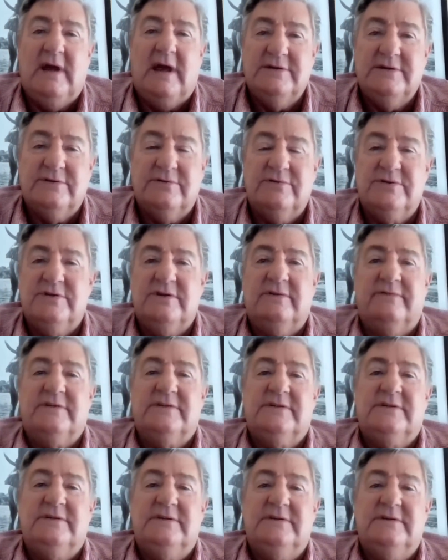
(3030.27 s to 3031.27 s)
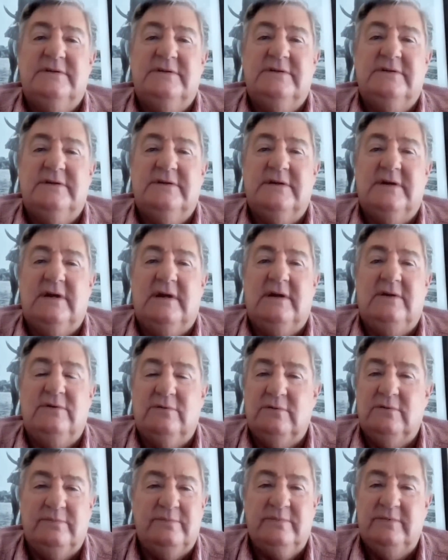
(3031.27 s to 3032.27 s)
as a reservist.
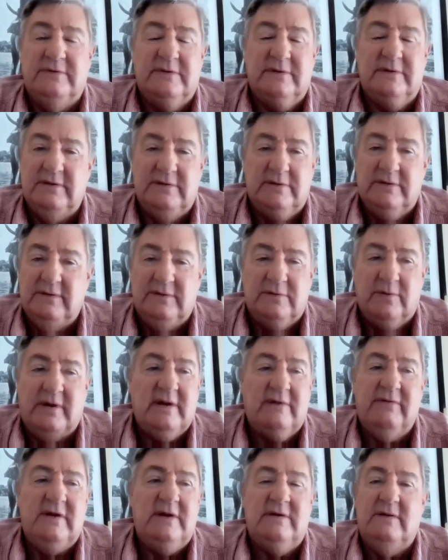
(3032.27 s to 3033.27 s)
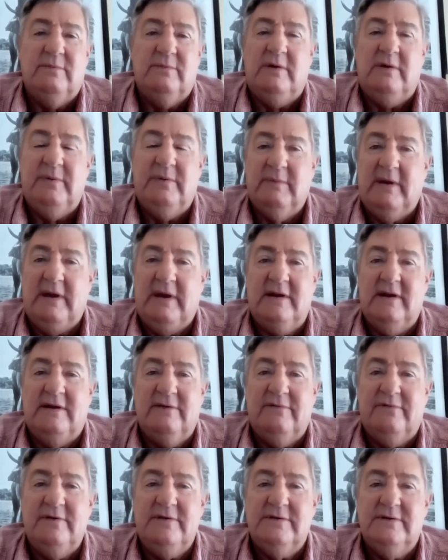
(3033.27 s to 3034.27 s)
You won't make any
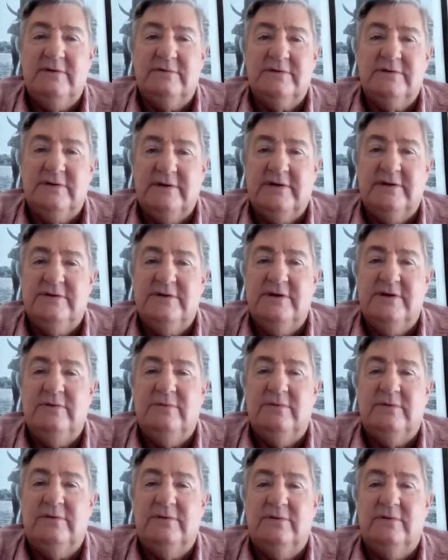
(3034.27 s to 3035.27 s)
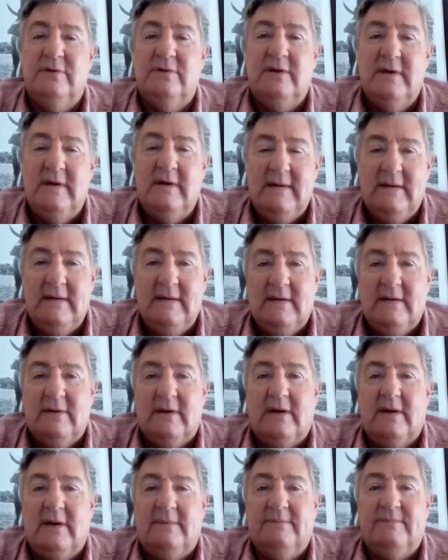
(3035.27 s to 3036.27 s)
difference. You'll still continue with your,
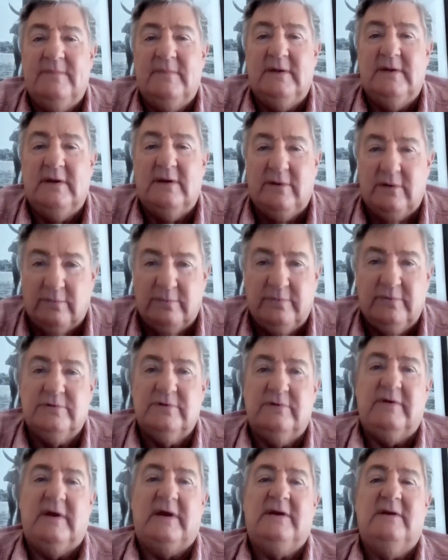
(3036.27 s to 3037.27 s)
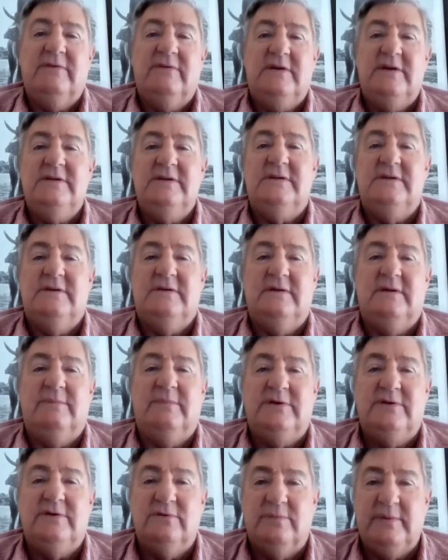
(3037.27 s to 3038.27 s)
you know, your sort of activities,
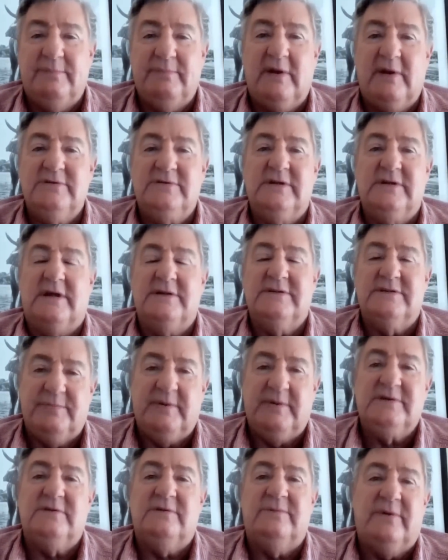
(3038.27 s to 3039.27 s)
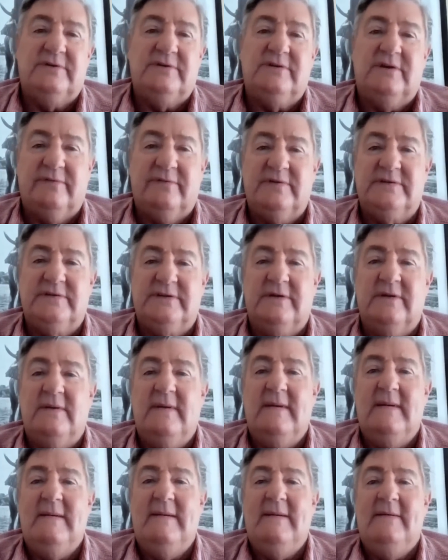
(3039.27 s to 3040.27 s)
but you'll be posted as a special branch officer
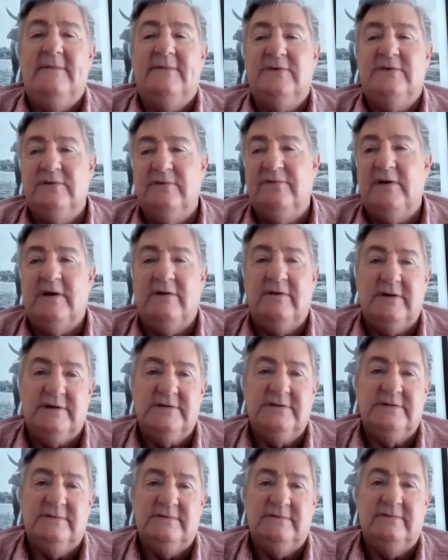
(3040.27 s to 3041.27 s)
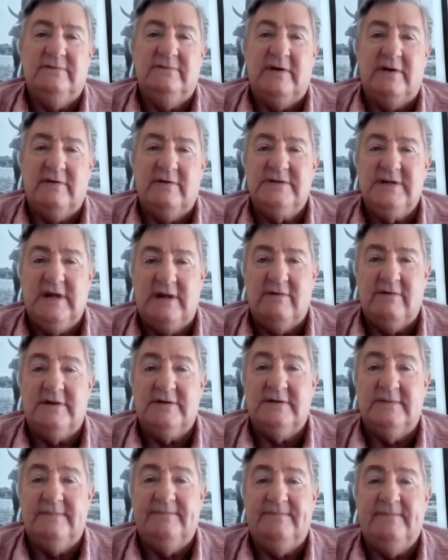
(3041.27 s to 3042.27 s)
to various
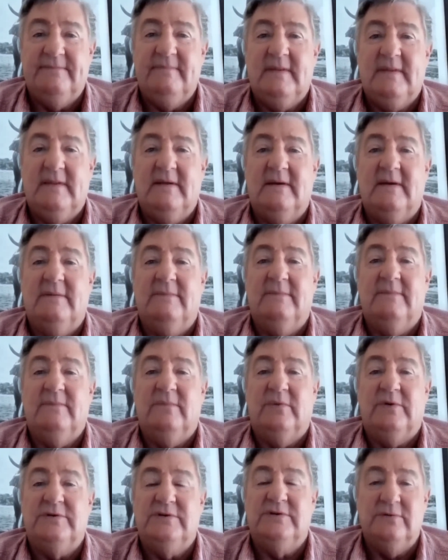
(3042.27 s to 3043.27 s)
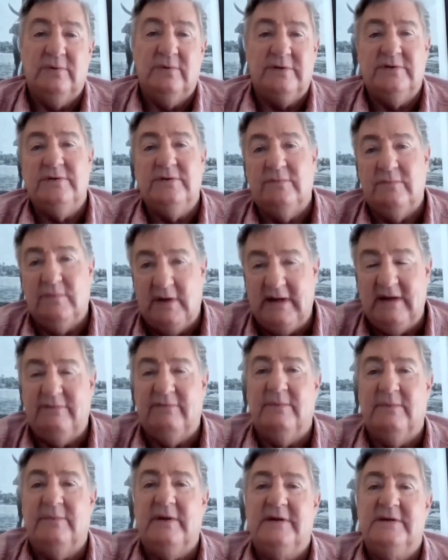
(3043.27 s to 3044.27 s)
areas. Once you
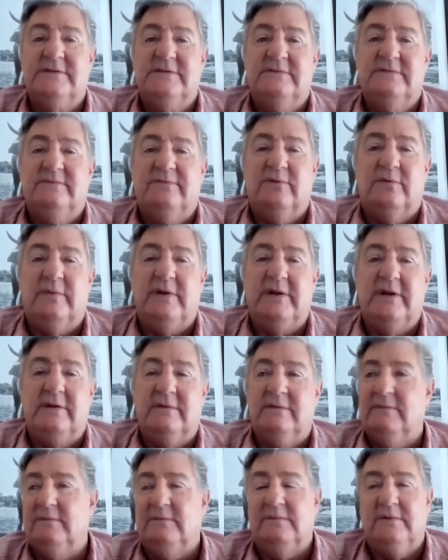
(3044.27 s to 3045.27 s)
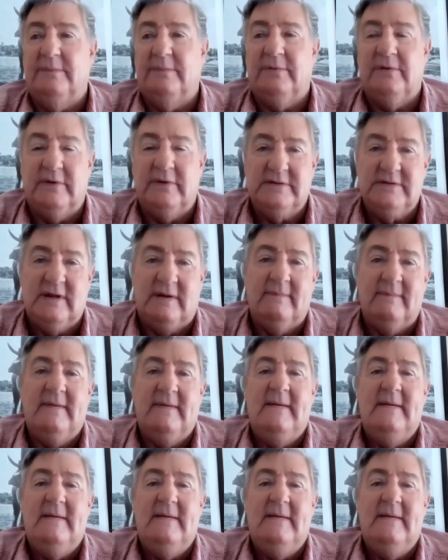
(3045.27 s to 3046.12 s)
leave the police formally in a couple of weeks' time,